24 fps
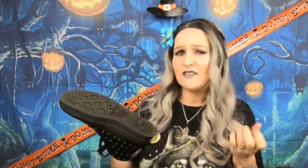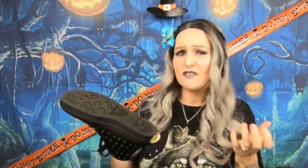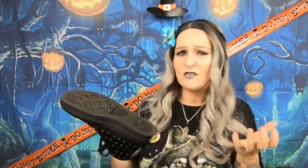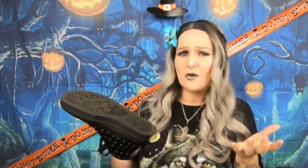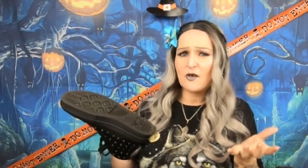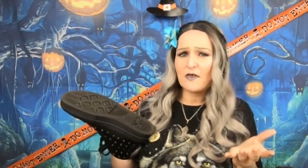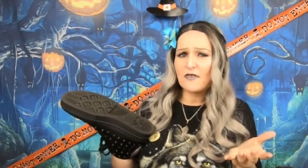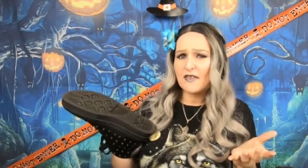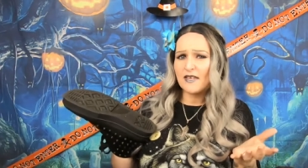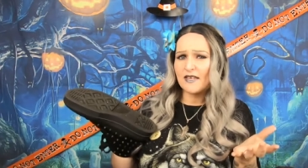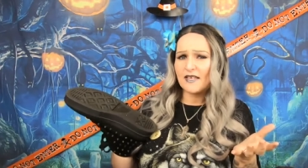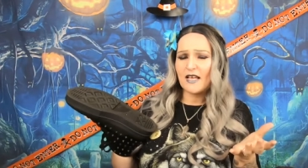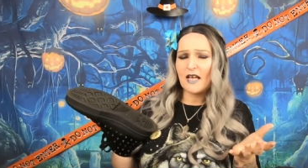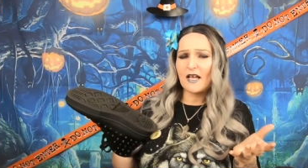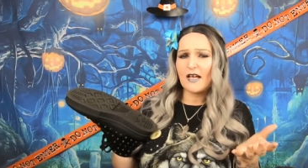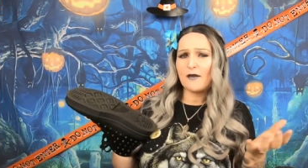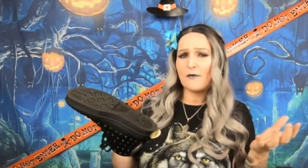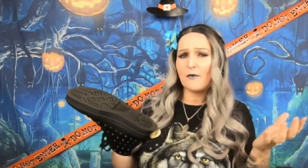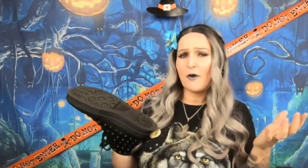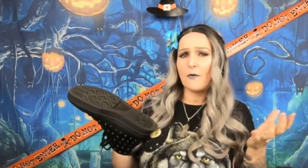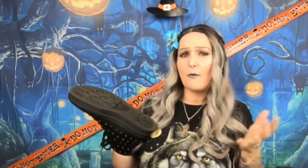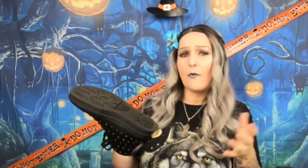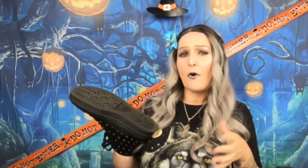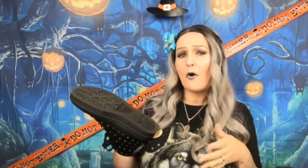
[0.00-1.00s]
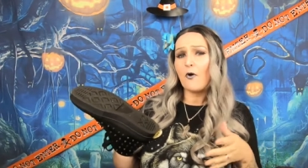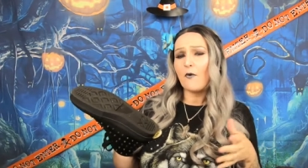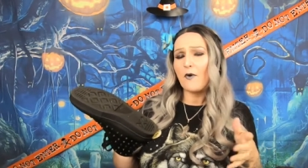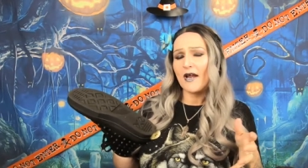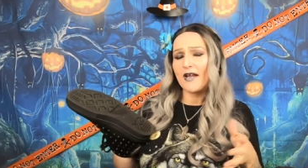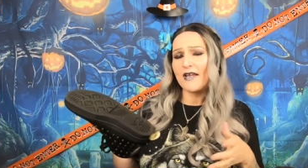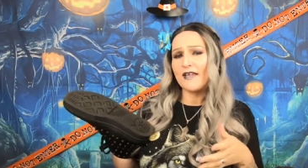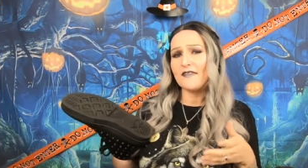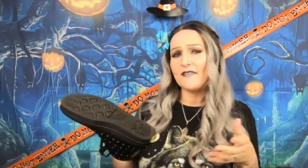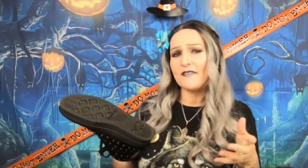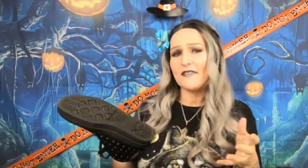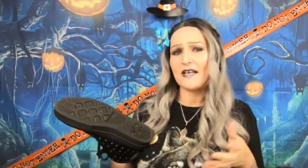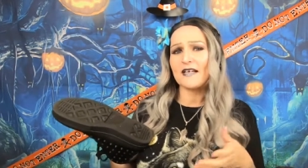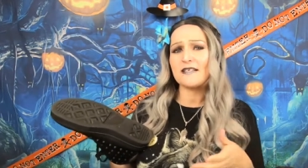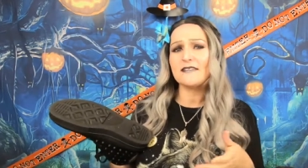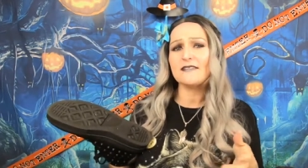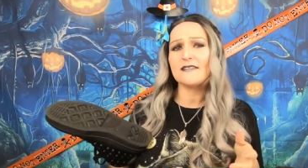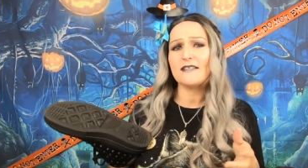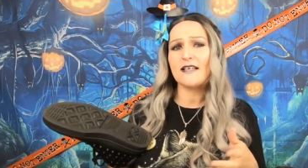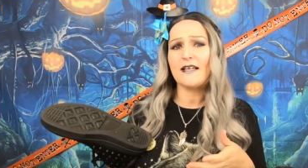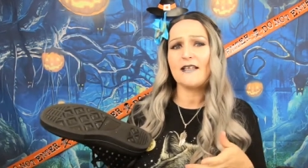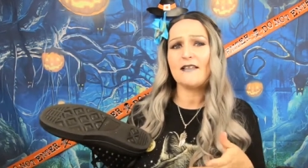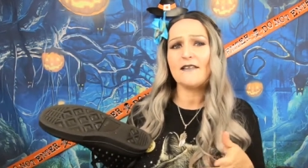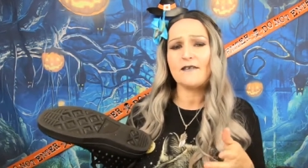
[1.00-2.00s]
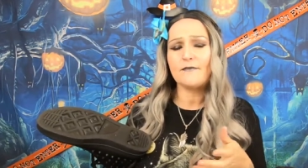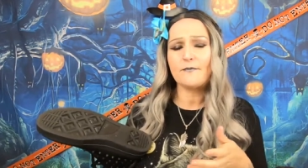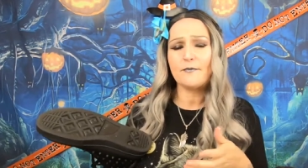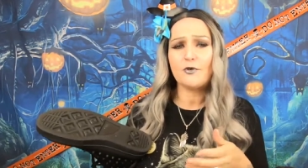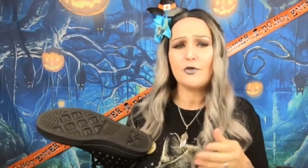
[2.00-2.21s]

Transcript: So I think I'm, I'm all right in that sense.